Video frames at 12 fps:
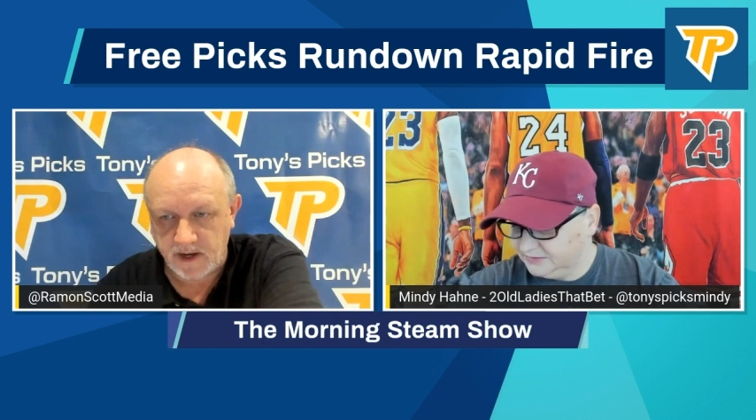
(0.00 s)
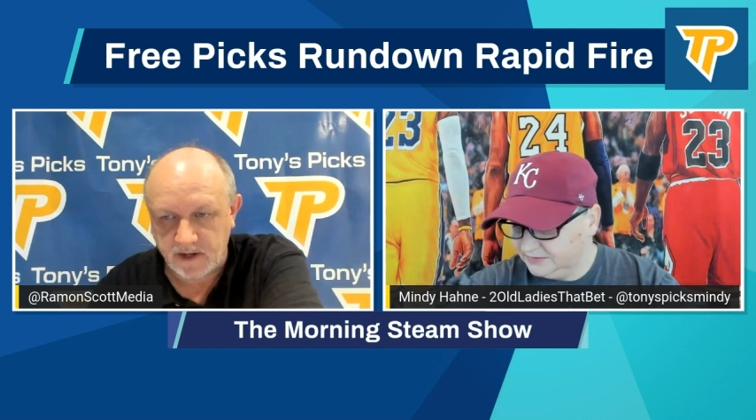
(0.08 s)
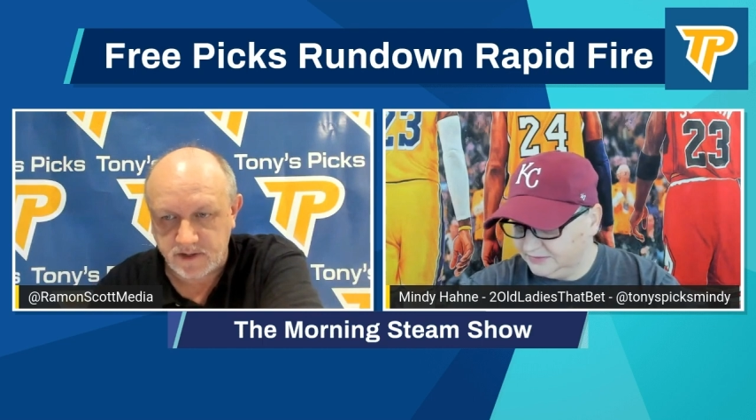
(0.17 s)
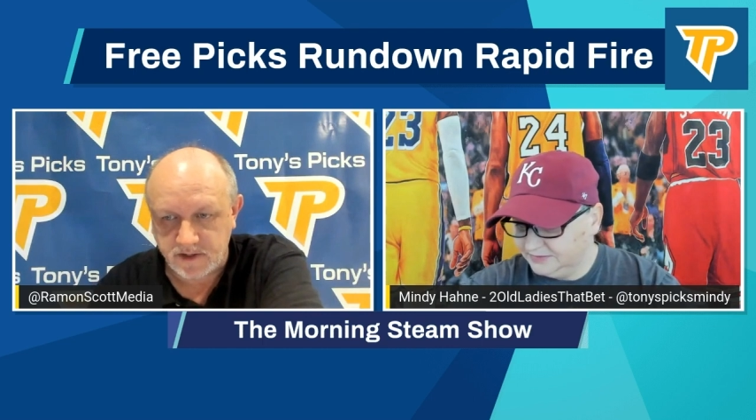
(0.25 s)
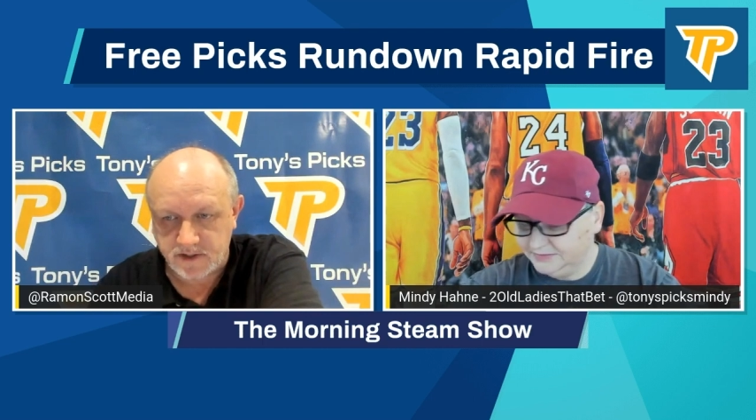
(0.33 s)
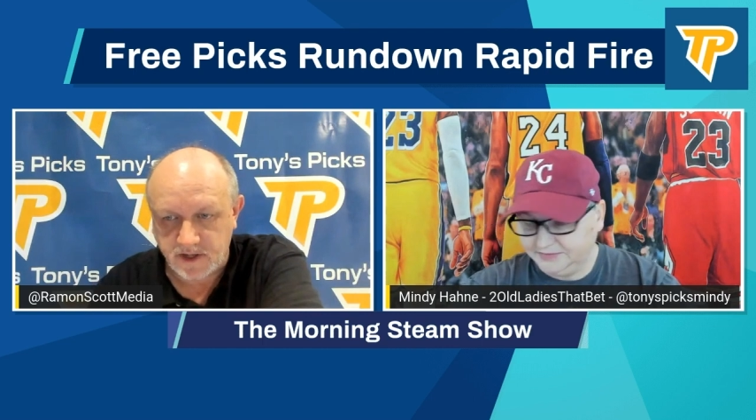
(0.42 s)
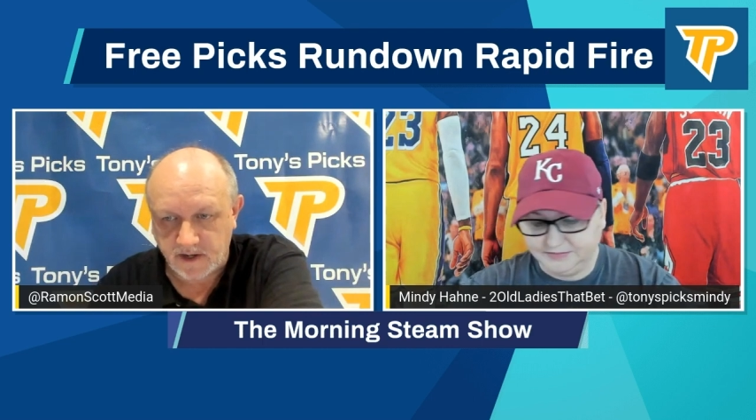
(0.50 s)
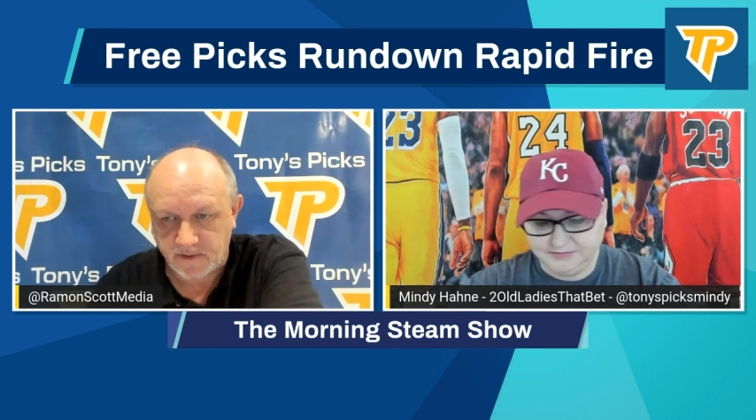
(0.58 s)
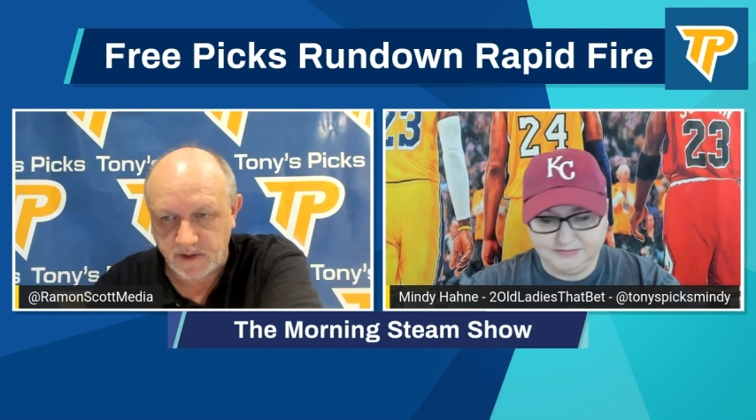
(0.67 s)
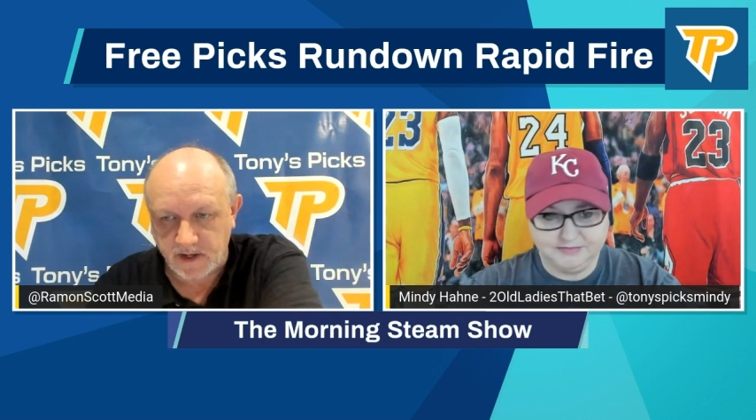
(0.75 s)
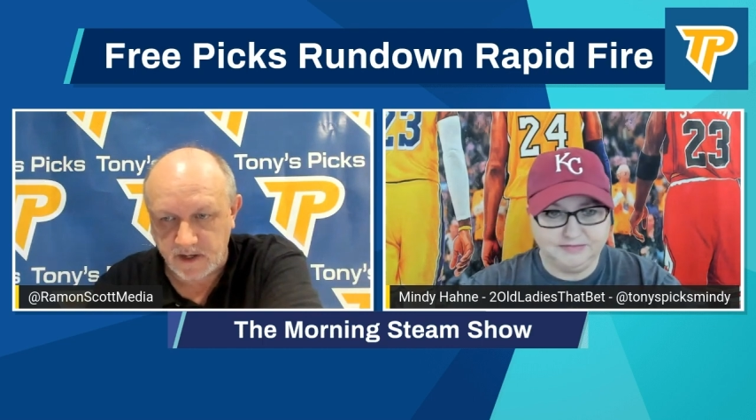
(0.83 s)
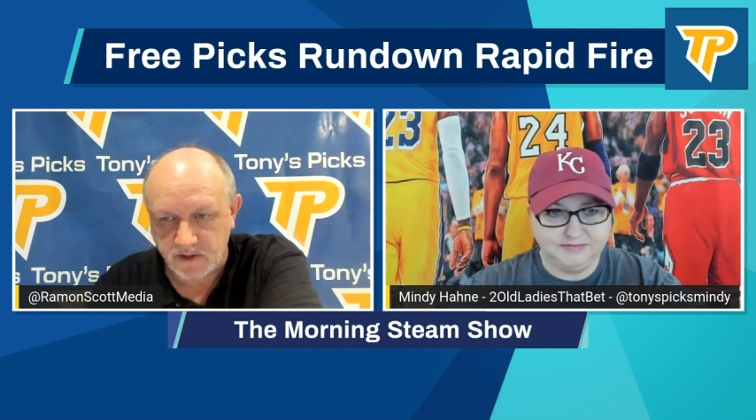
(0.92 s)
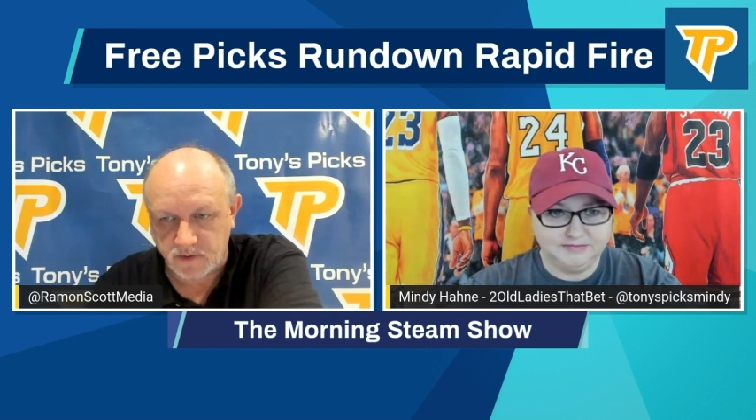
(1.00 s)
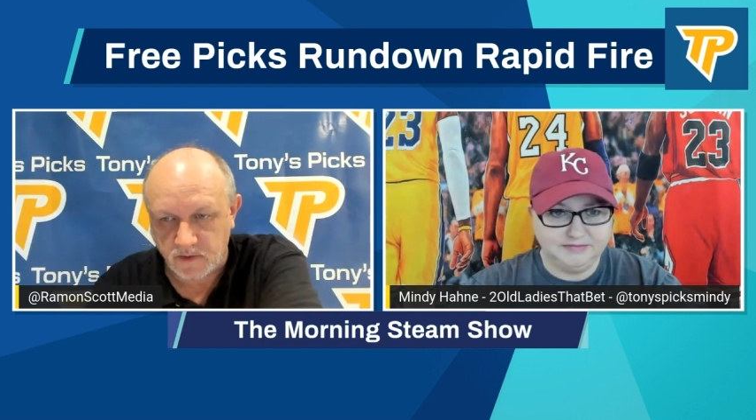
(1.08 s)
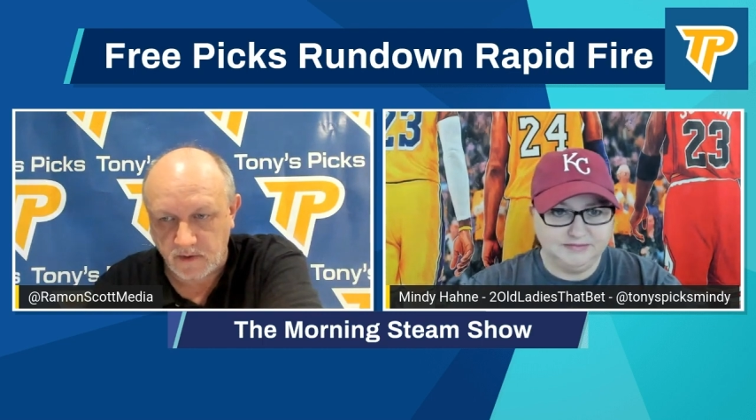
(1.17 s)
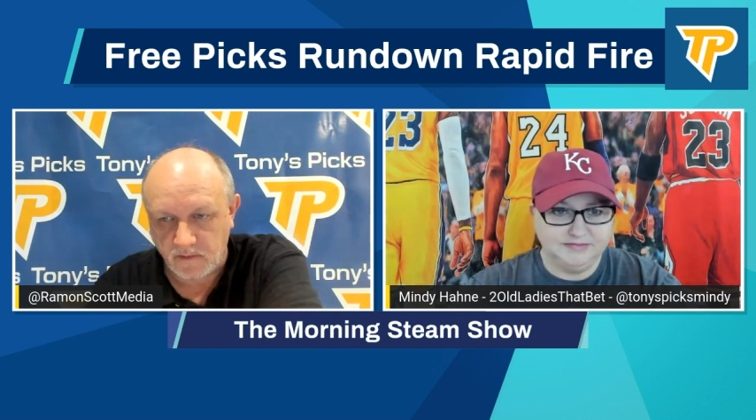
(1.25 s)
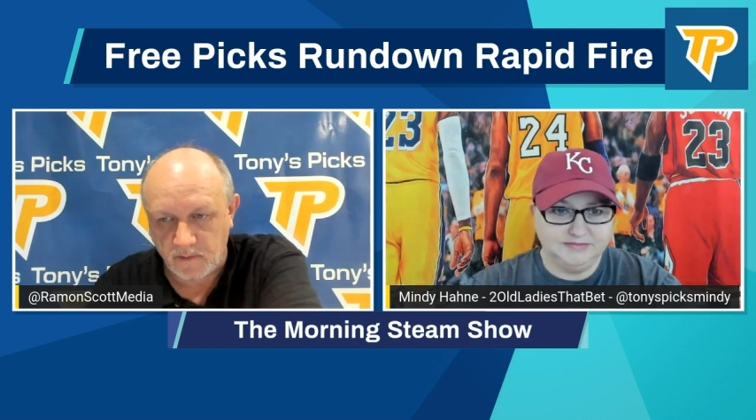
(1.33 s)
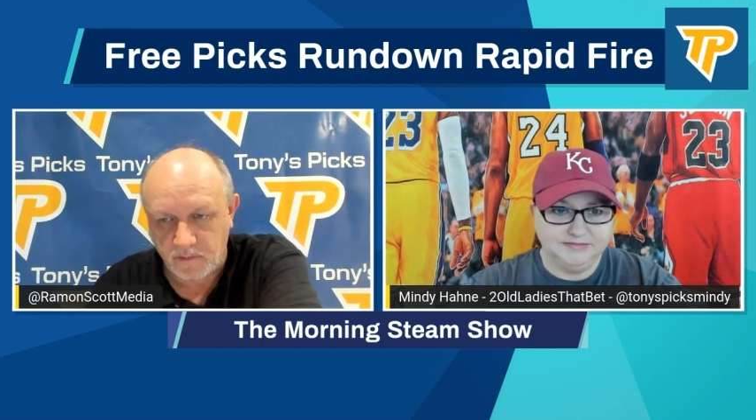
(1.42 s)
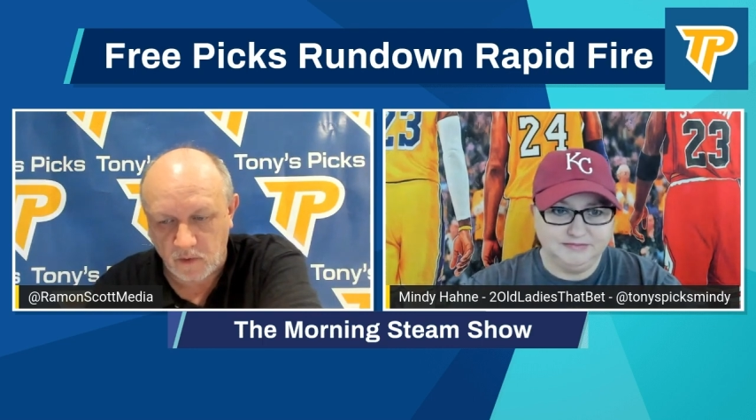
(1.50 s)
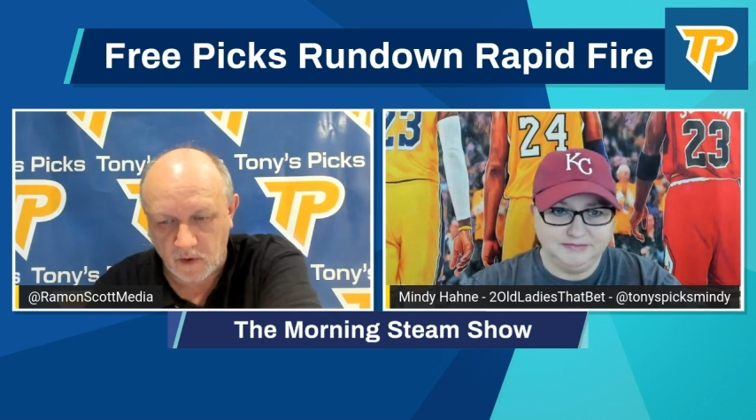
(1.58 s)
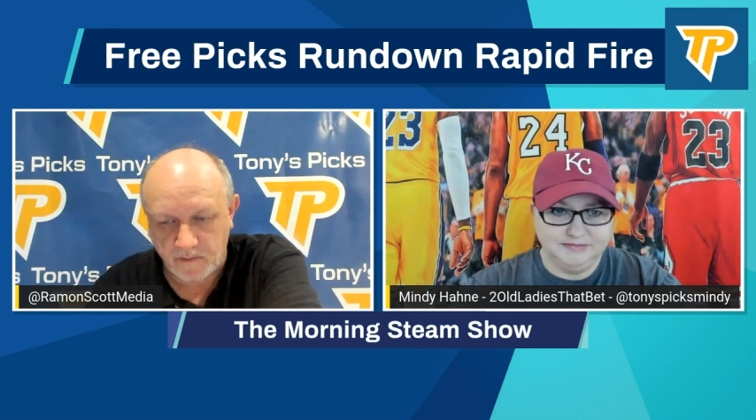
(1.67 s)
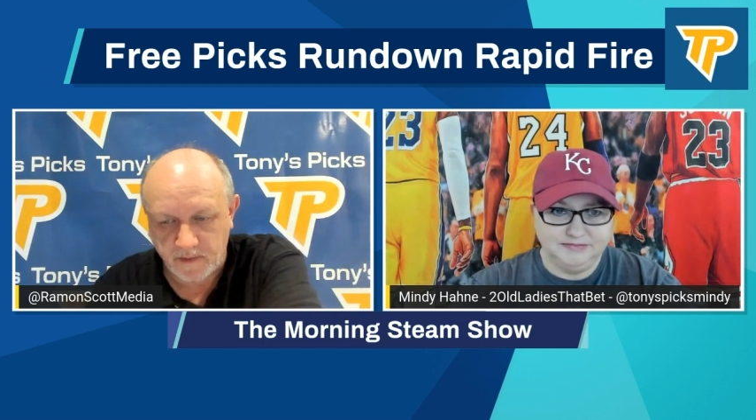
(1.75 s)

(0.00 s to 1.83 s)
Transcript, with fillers: should check the injury report,